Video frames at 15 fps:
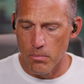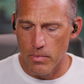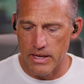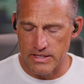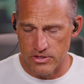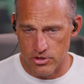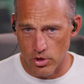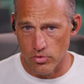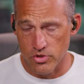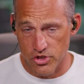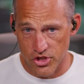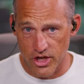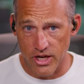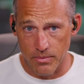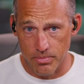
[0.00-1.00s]
it's so
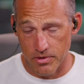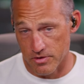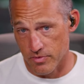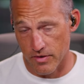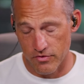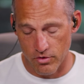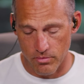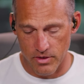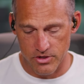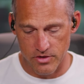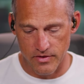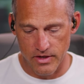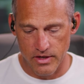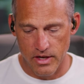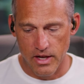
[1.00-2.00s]
cheap because we have so much of
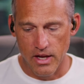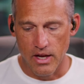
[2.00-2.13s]
it